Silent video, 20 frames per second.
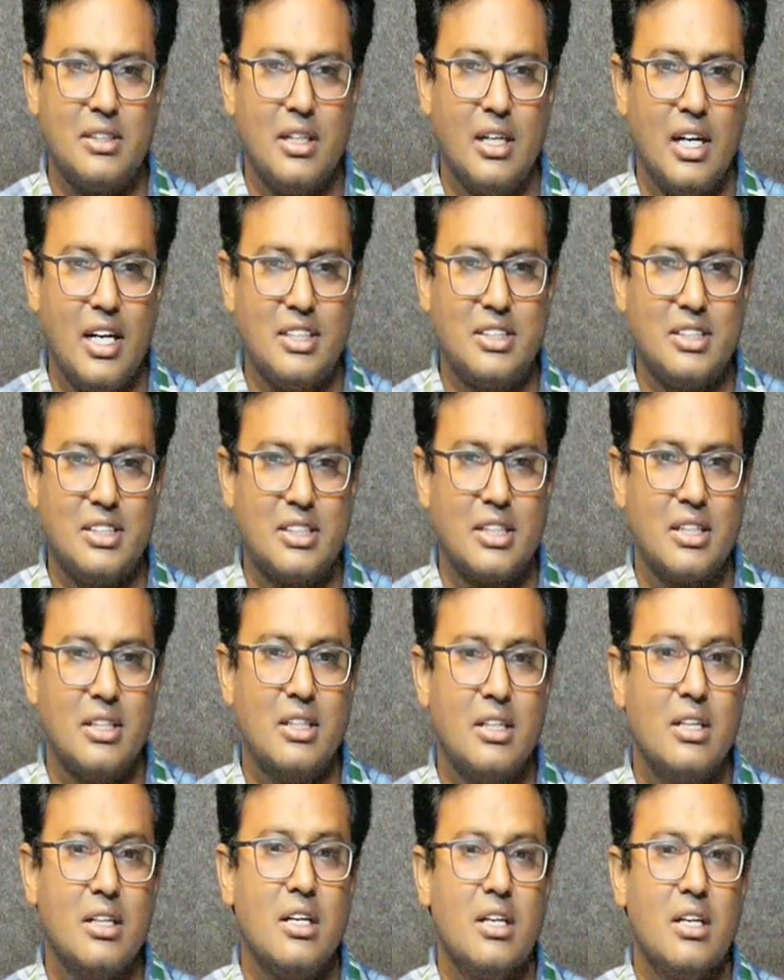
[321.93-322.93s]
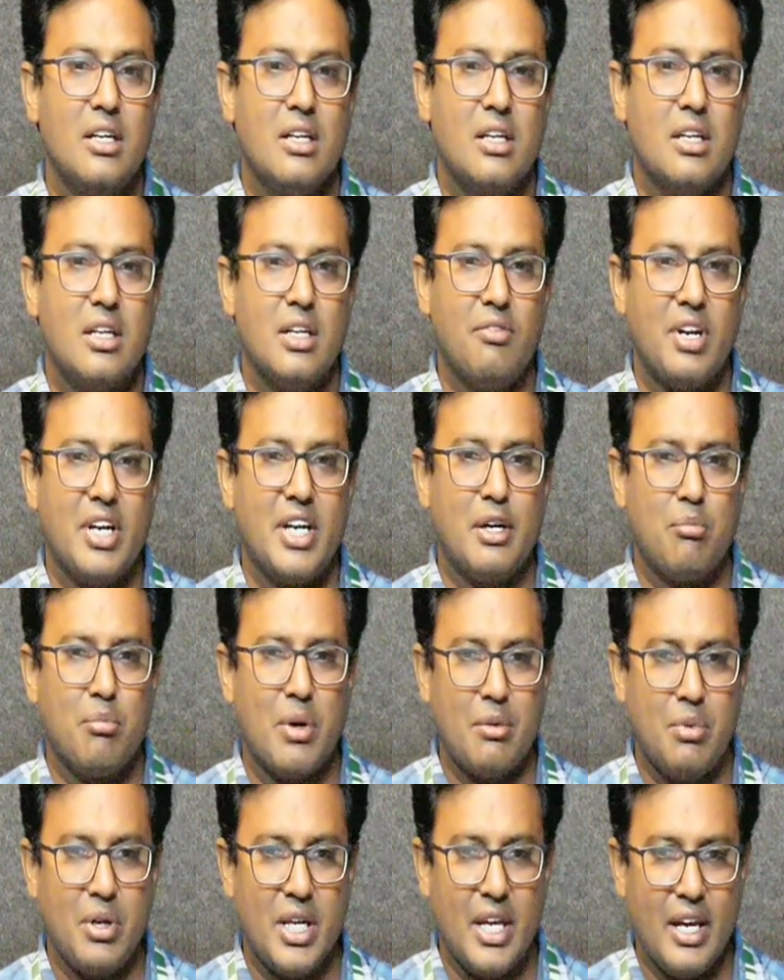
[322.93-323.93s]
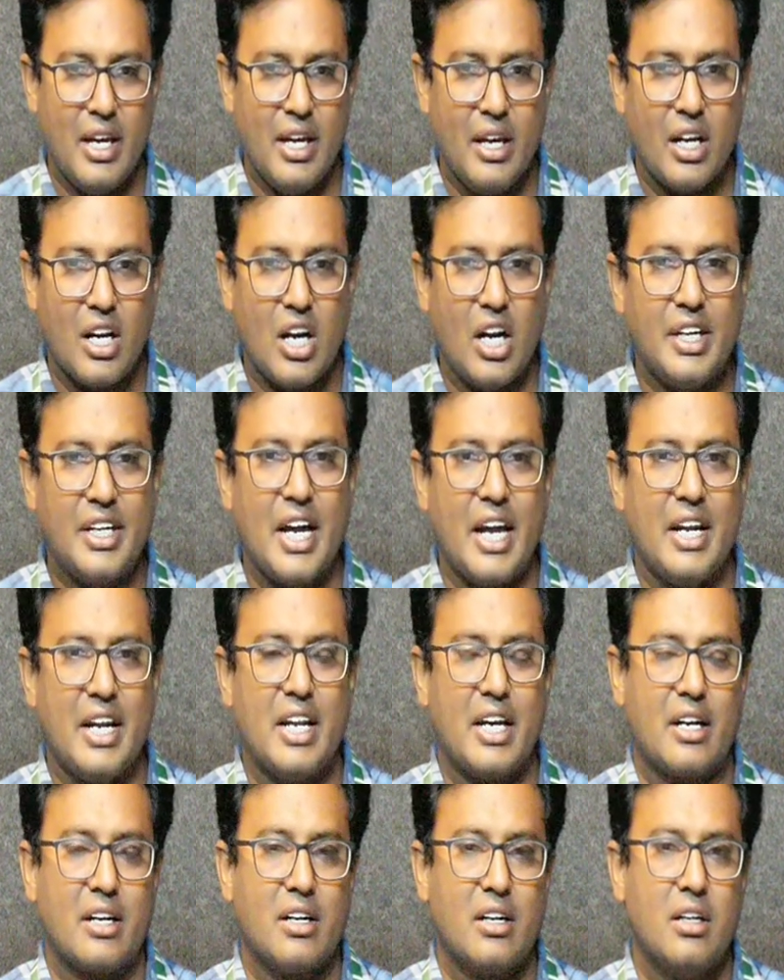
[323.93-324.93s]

list, even it might be a container.